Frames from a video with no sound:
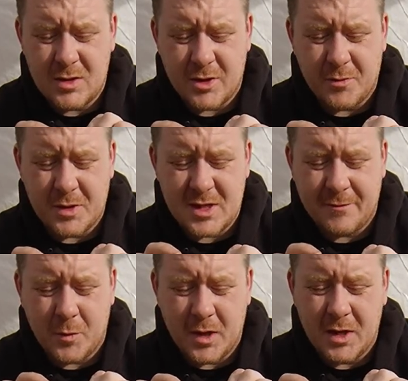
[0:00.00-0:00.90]
do it
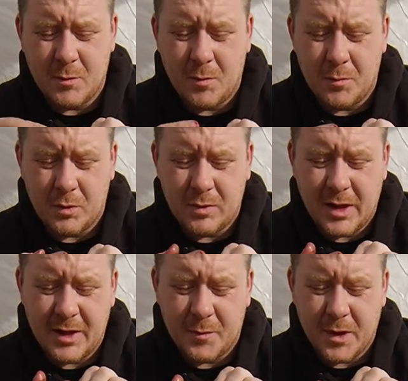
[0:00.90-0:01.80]
whichever way you want, but
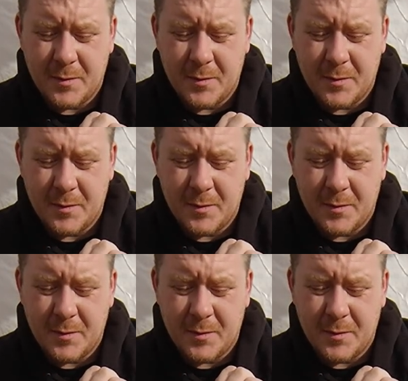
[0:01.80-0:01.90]
either way,